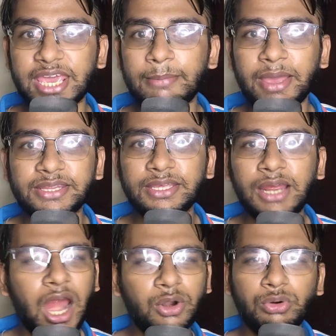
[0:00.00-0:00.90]
I think I
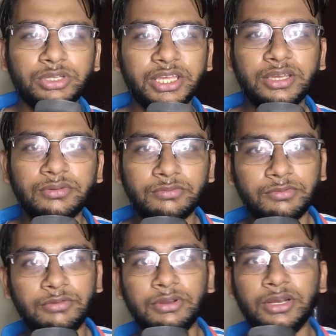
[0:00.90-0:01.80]
don't think we
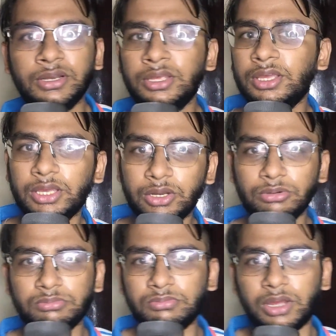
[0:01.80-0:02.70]
will
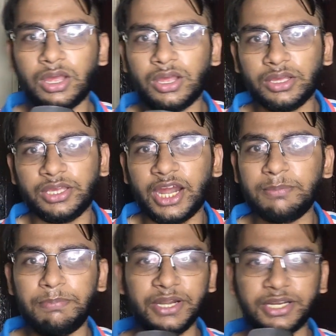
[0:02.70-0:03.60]
get
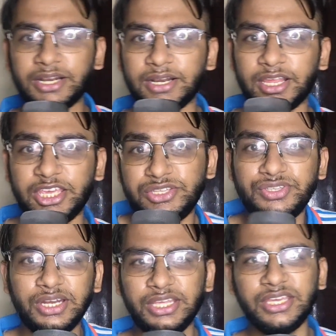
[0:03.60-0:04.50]
beaten
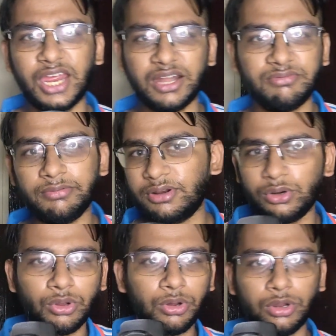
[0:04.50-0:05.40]
easily and we will
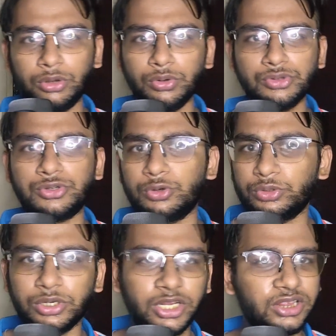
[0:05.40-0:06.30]
lose
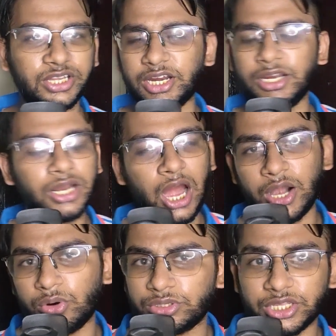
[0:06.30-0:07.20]
2-0, 3-0. I
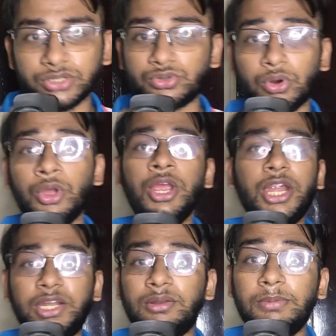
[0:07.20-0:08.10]
don't think so. It
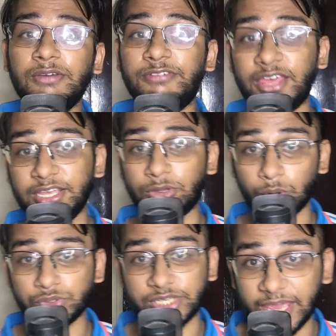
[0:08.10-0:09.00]
will be a very close
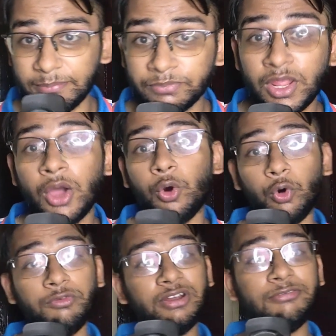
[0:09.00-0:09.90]
game. Who
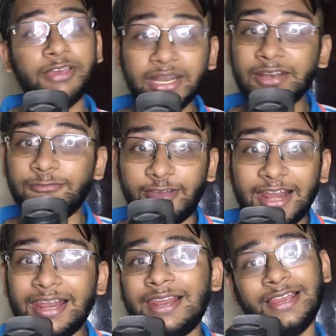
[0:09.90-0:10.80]
will win? Well,
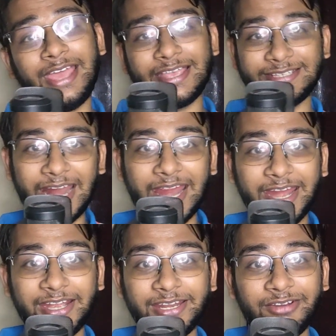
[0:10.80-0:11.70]
as an
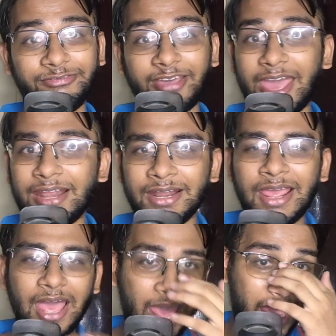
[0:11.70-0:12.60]
Indian fan,
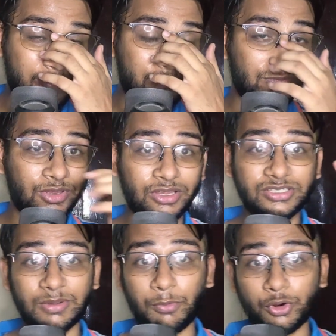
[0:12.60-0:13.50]
I'm
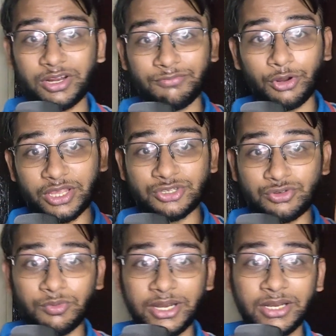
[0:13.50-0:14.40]
supporting for us to
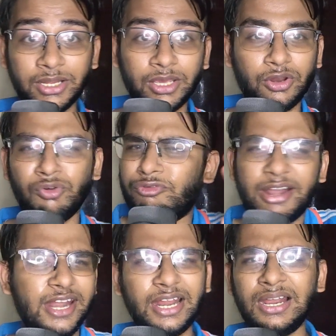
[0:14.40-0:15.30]
win.
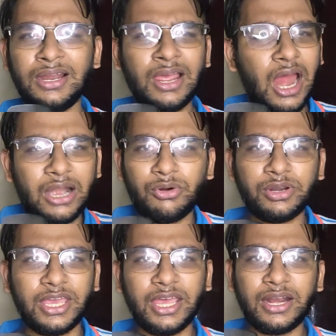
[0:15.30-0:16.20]
1-0. I don't
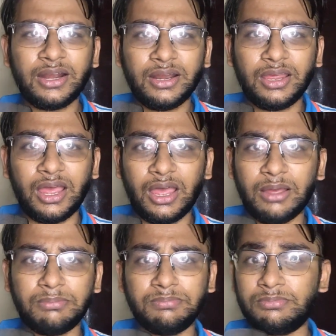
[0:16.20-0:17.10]
care.
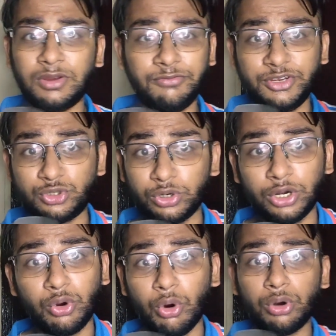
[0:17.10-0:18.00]
We shouldn't
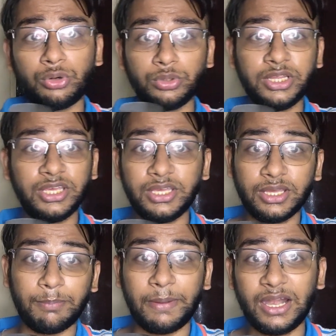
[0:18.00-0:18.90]
go to the
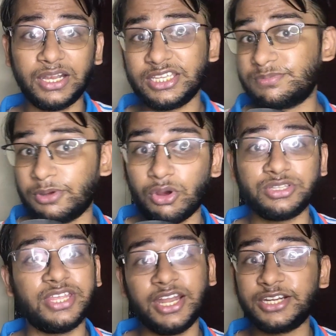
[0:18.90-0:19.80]
penalties, because then
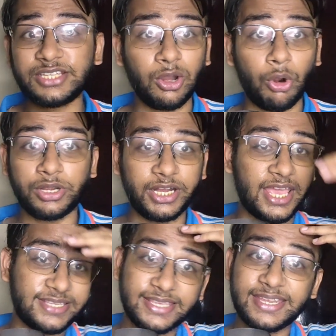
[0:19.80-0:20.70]
it's a lottery, as I
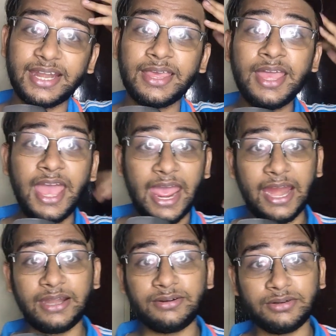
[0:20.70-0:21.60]
said.
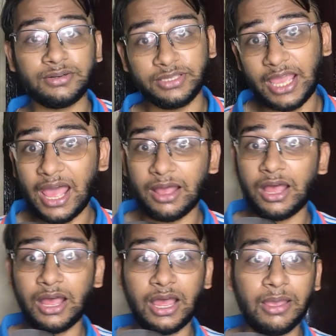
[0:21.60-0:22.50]
And
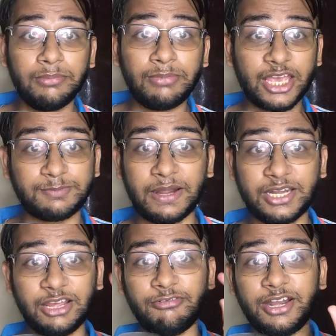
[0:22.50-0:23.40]
I'm expecting a
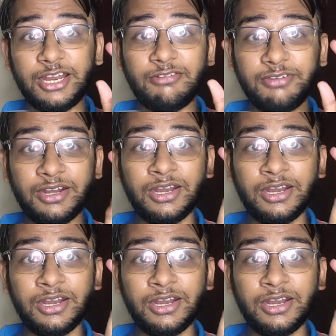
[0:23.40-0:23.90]
1-0 win.